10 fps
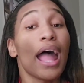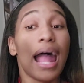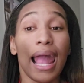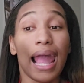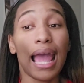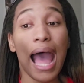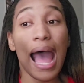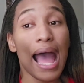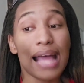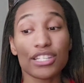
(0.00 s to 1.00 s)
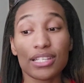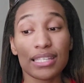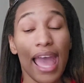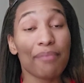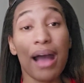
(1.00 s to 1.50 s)
And I just
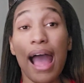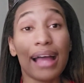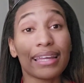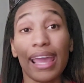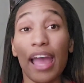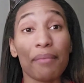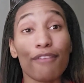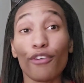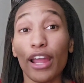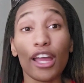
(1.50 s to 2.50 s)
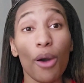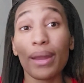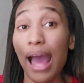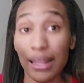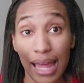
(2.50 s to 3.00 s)
can't my I can't have my friend going
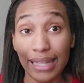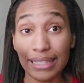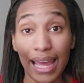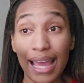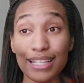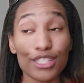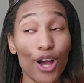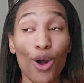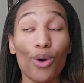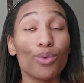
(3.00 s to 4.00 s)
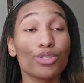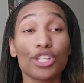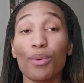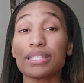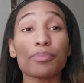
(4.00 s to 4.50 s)
out like that. So she
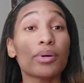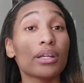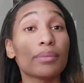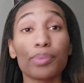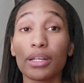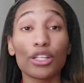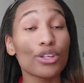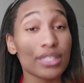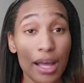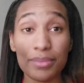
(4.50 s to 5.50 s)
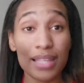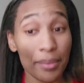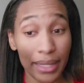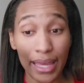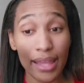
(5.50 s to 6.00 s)
wants to put put a little something
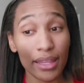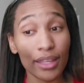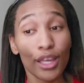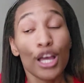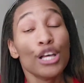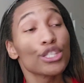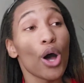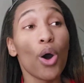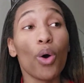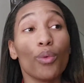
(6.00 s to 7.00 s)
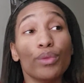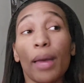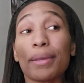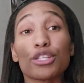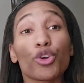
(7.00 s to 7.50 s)
something together so them
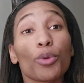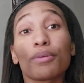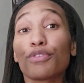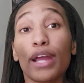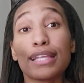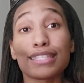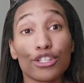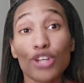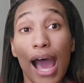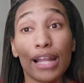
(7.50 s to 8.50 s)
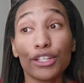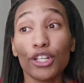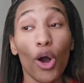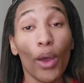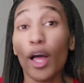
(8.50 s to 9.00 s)
as a group of friends can try to, you
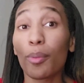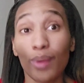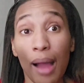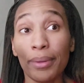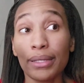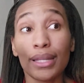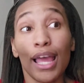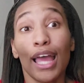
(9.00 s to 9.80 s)
know, help Robyn